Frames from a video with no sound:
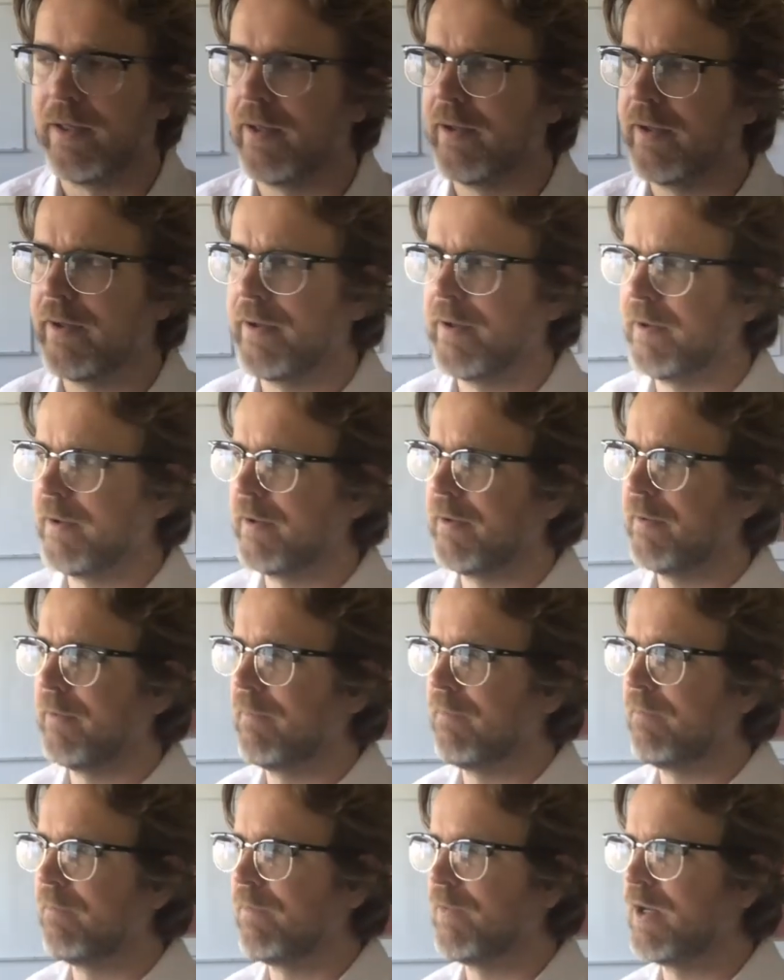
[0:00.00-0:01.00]

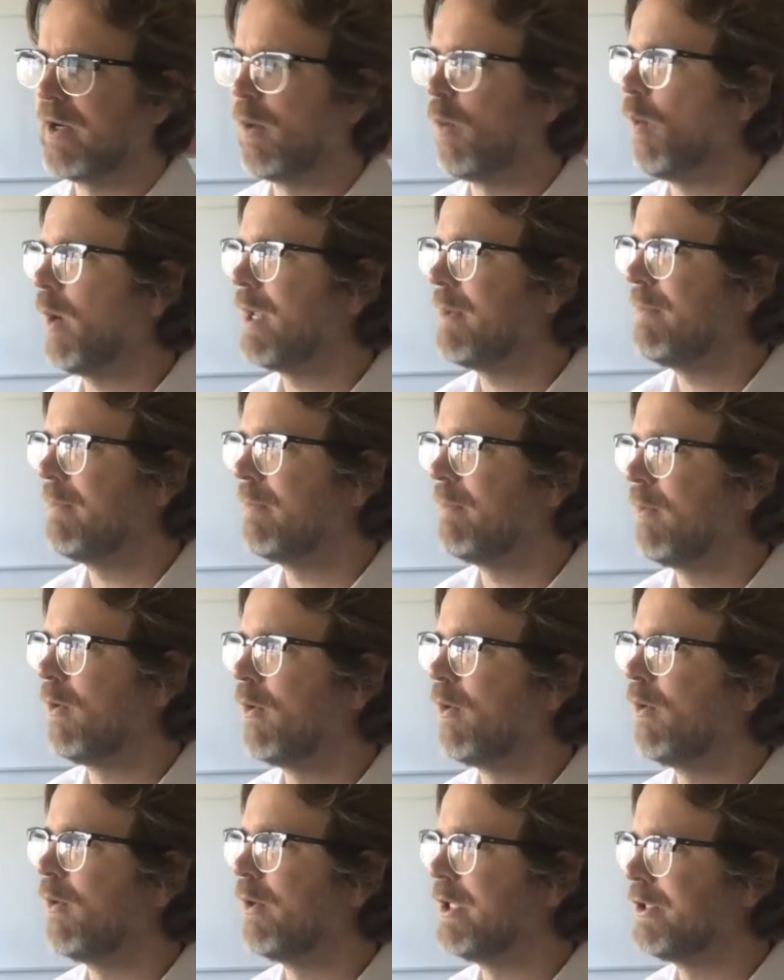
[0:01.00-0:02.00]
There are way
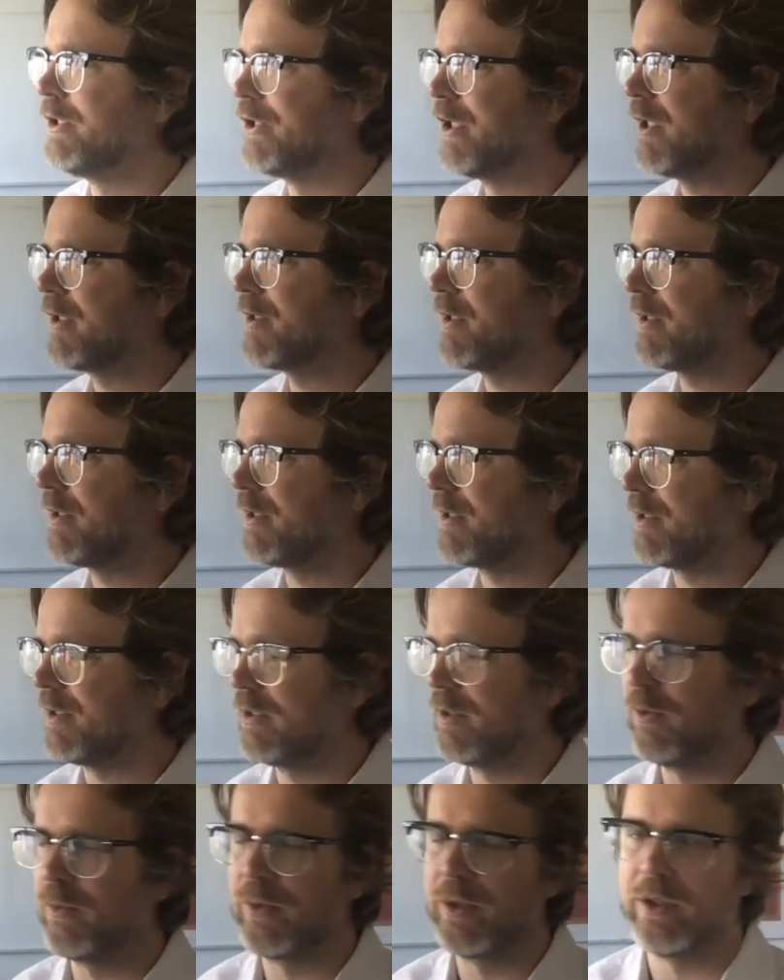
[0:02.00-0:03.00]
more injustices in
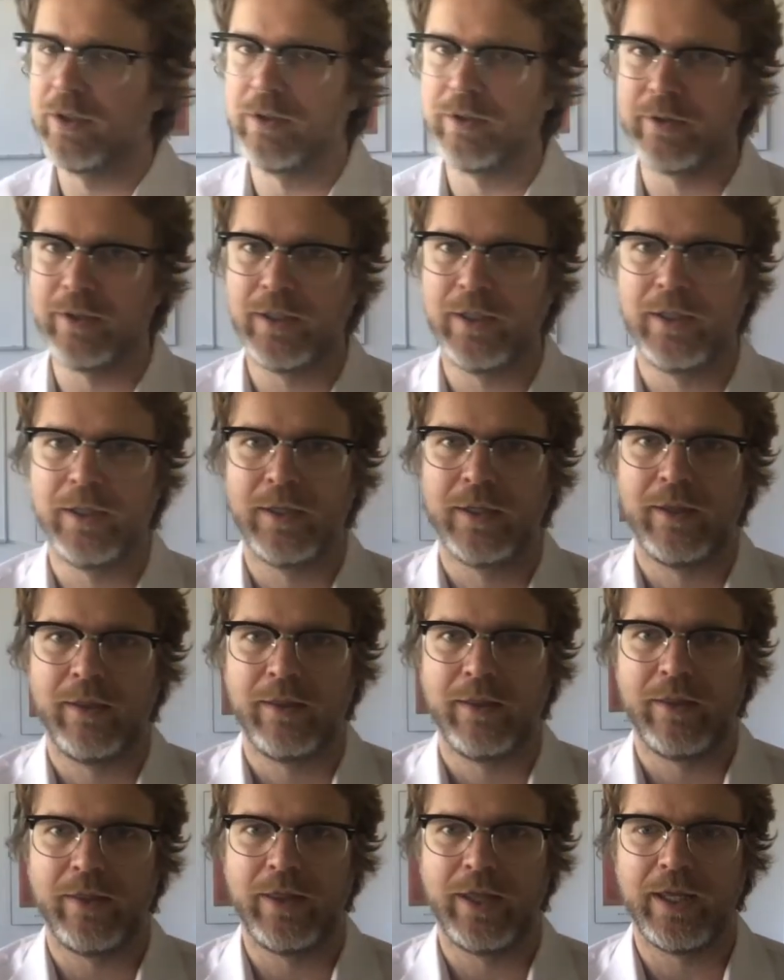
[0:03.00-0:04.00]
the world
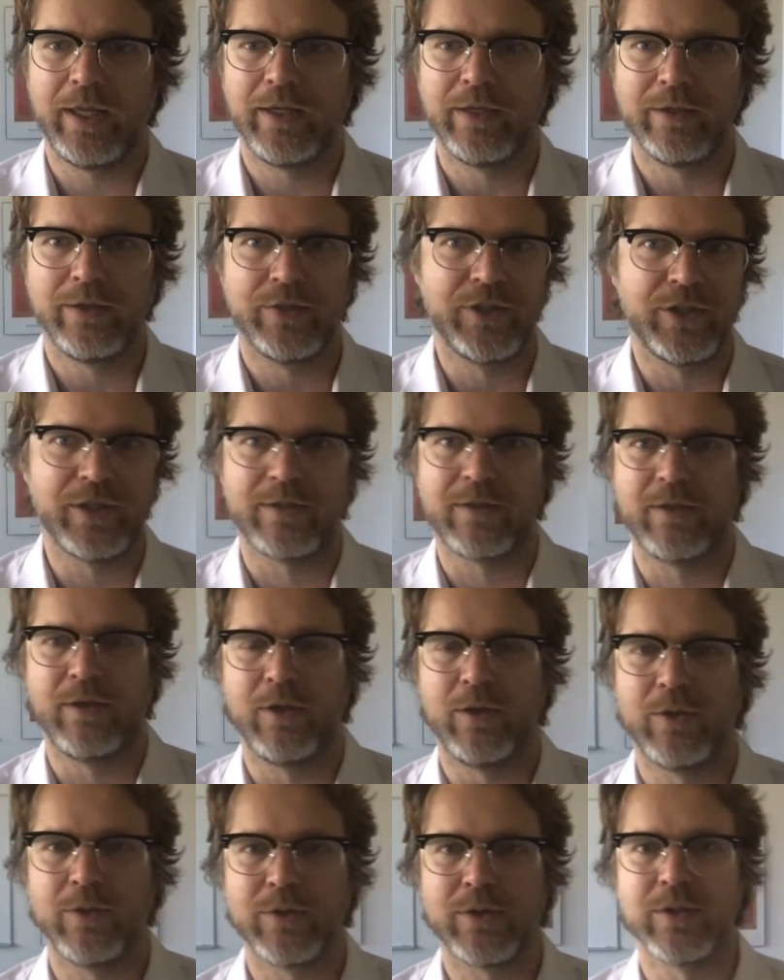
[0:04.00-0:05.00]
than just
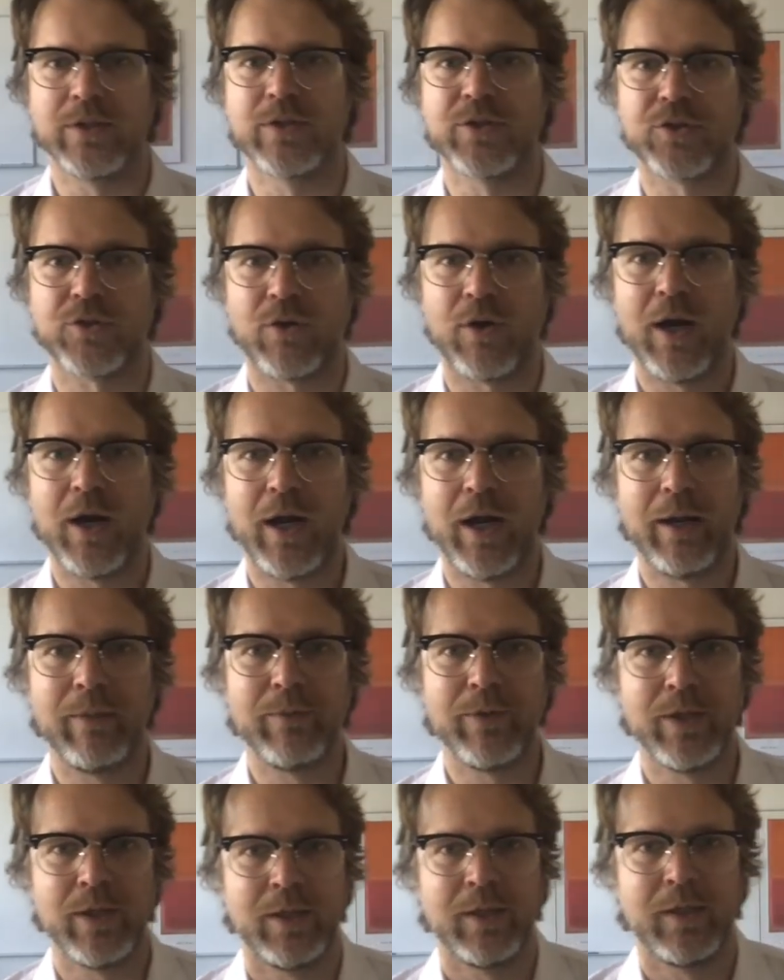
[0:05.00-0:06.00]
those
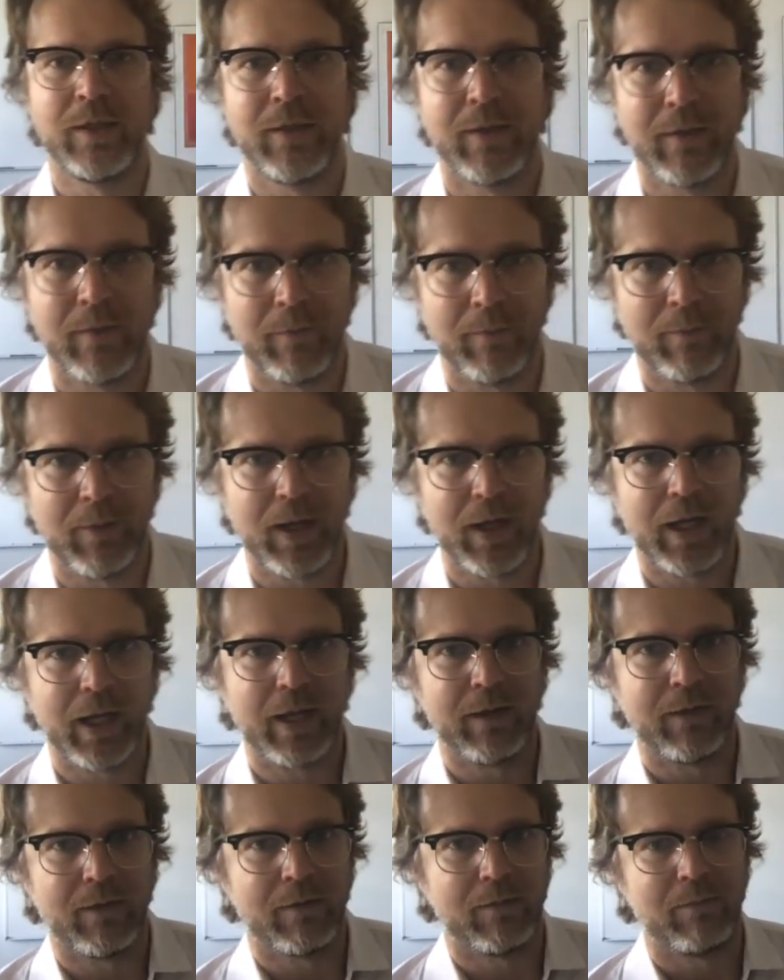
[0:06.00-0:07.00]
inscribed
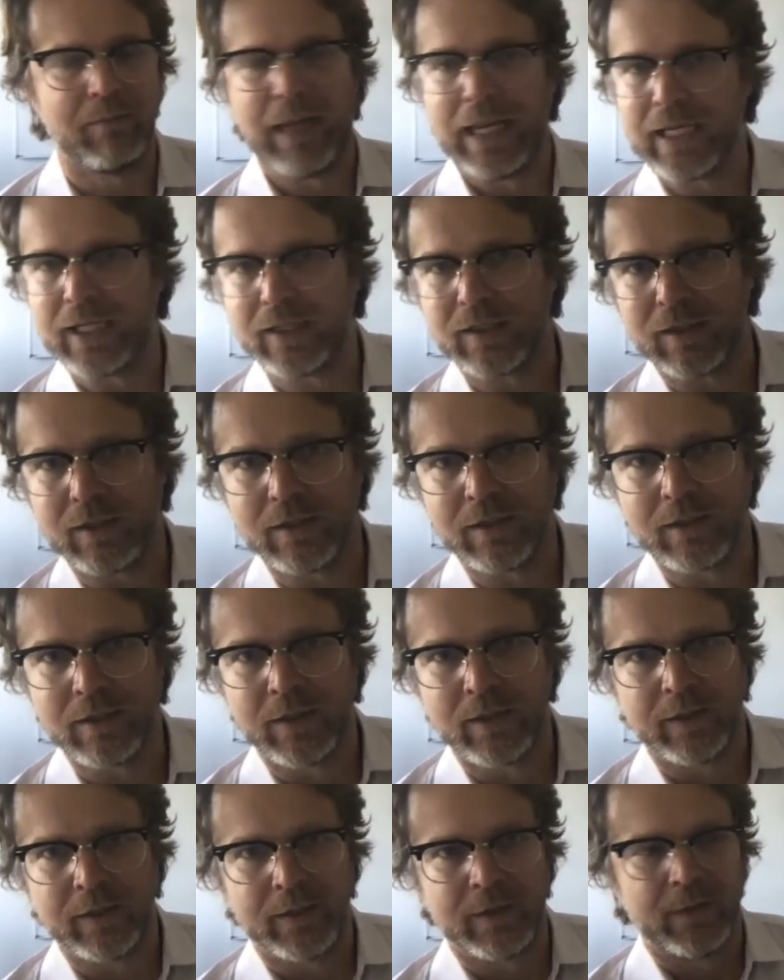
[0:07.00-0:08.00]
by Mengele
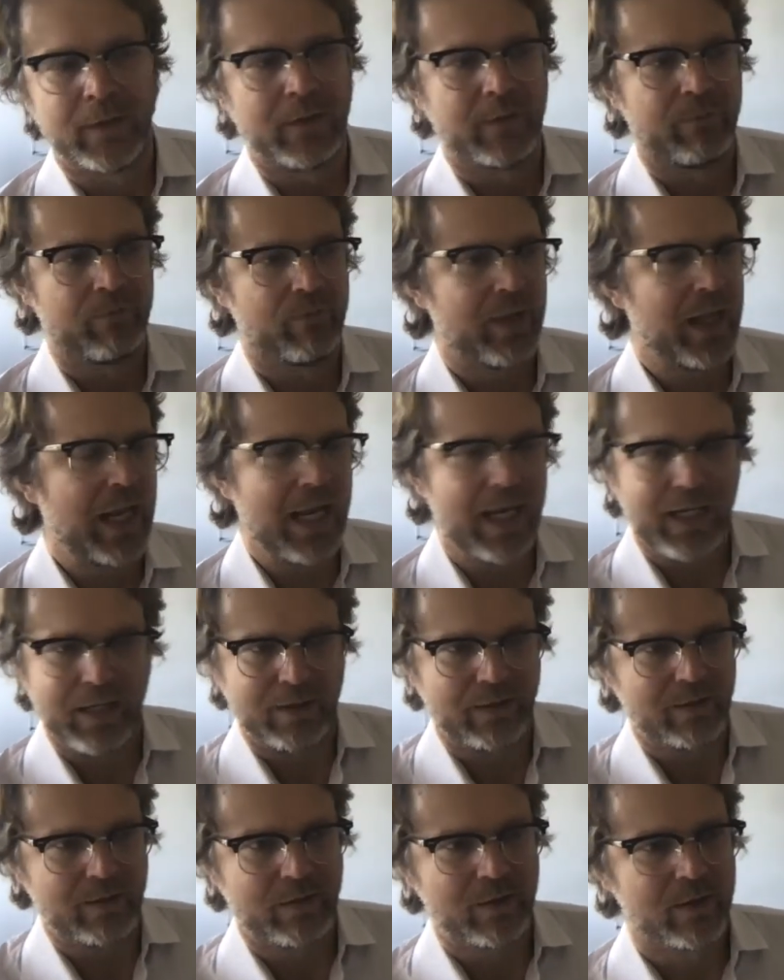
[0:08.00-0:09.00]

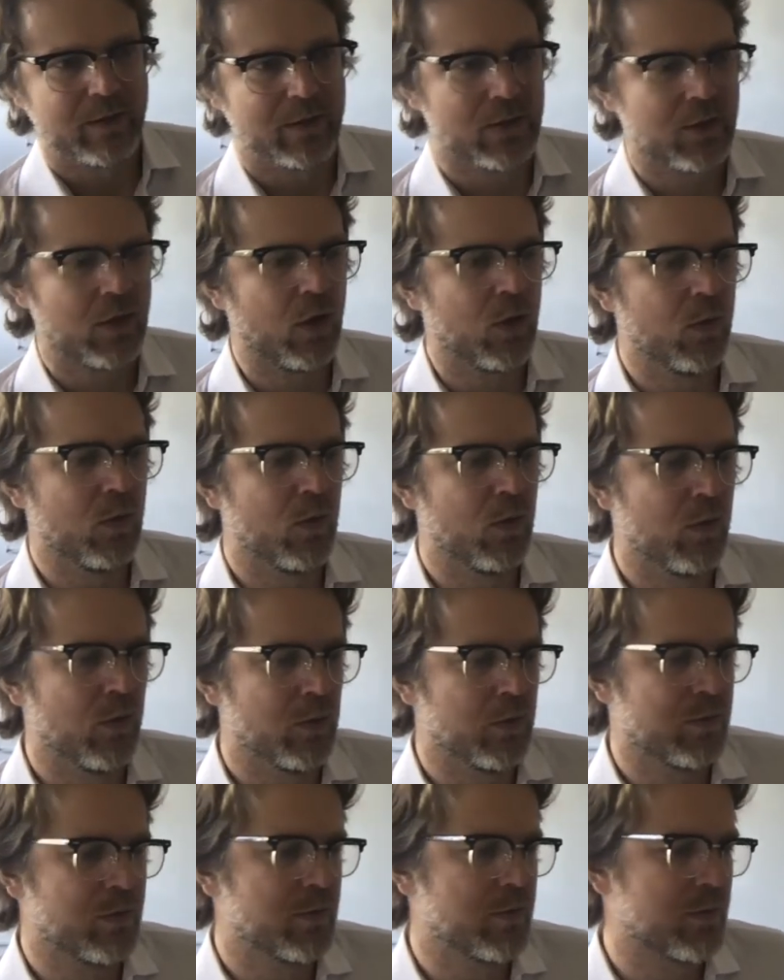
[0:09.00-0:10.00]
and his
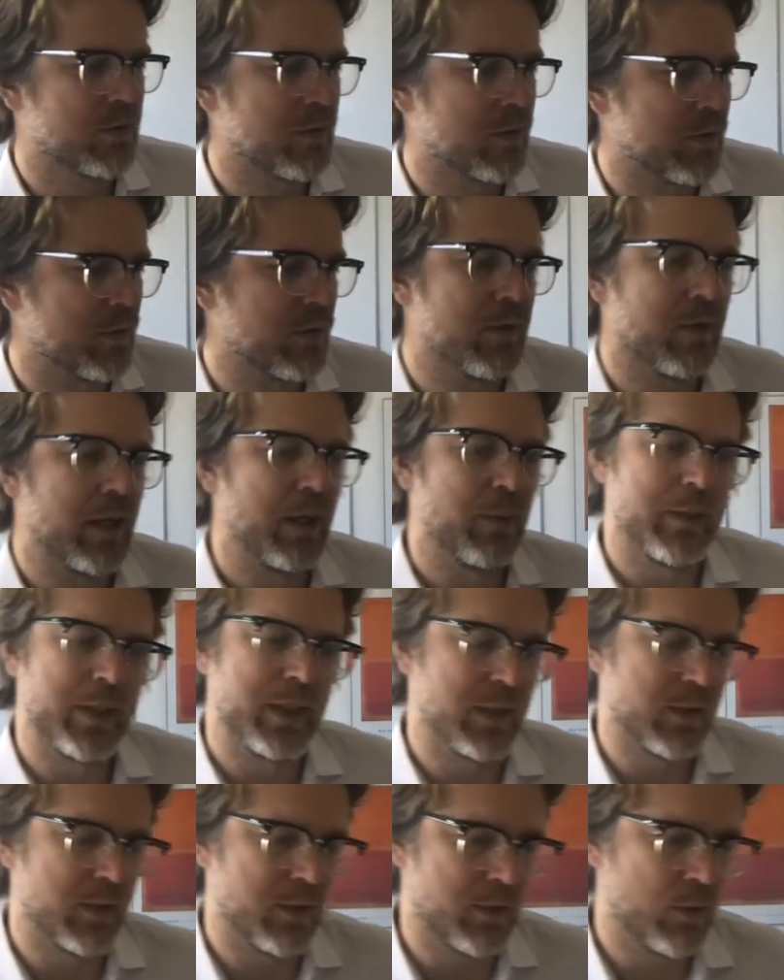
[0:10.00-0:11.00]
cohorts, and we
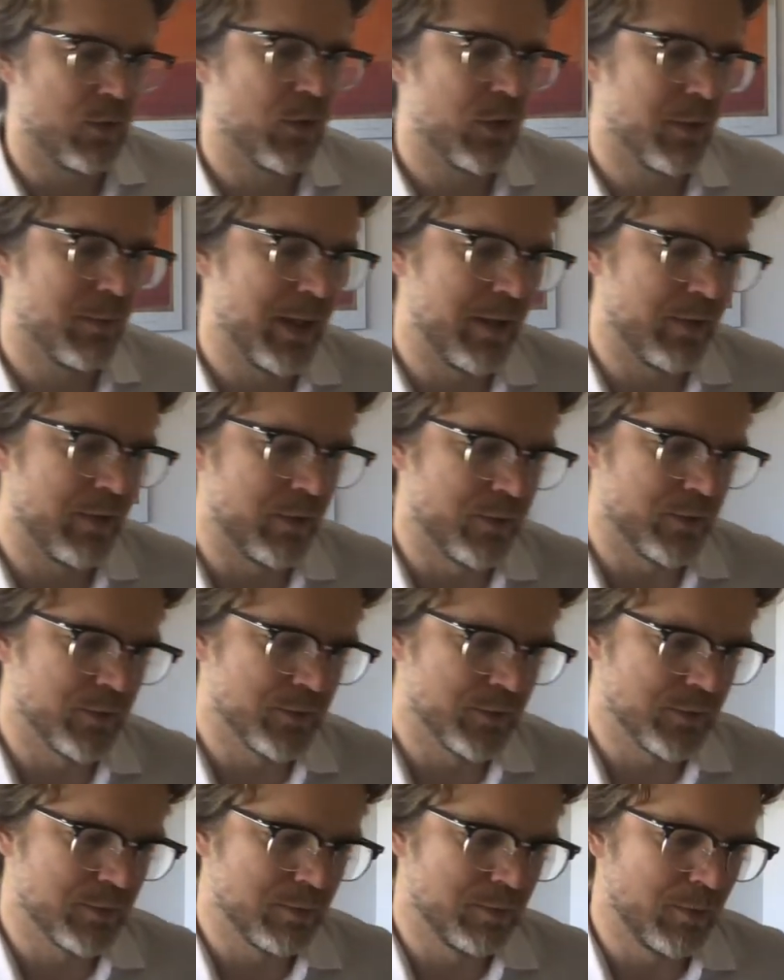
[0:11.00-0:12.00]
can talk about
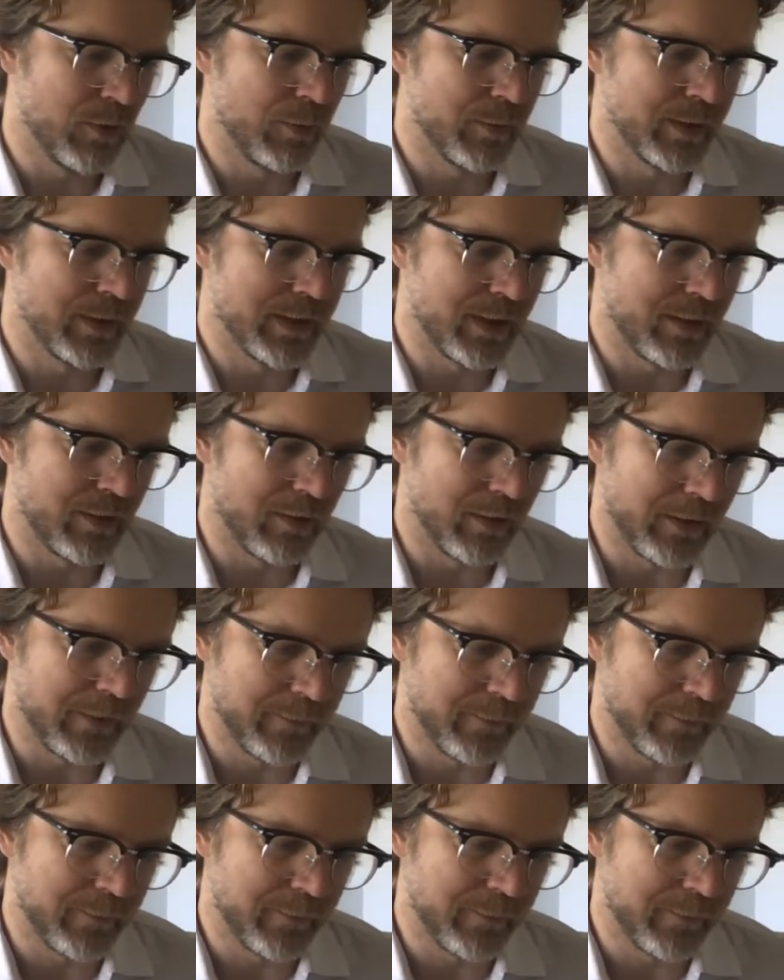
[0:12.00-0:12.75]
those momentarily.